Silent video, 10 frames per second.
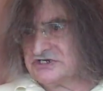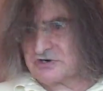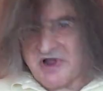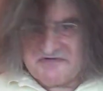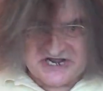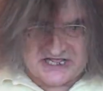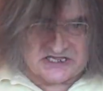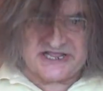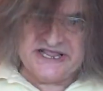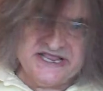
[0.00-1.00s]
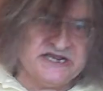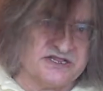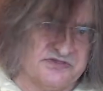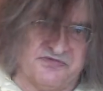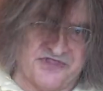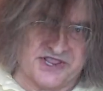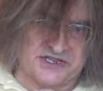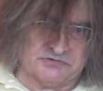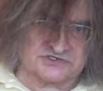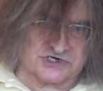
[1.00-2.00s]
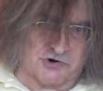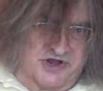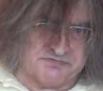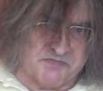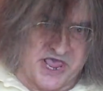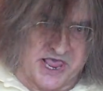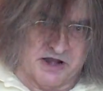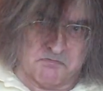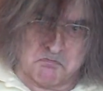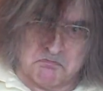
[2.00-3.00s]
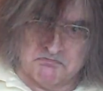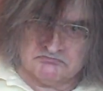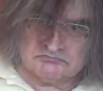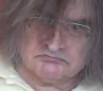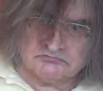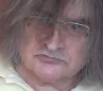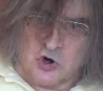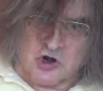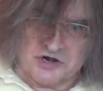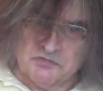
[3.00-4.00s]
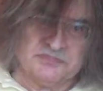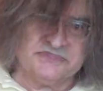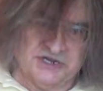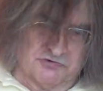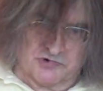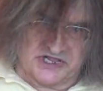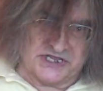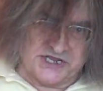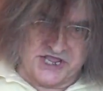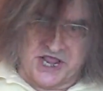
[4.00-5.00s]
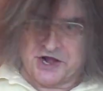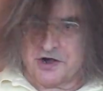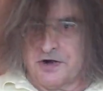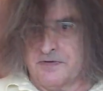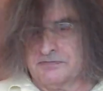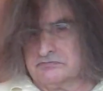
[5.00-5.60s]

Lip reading: So evidently he didn't think he was a great man, or didn't really care.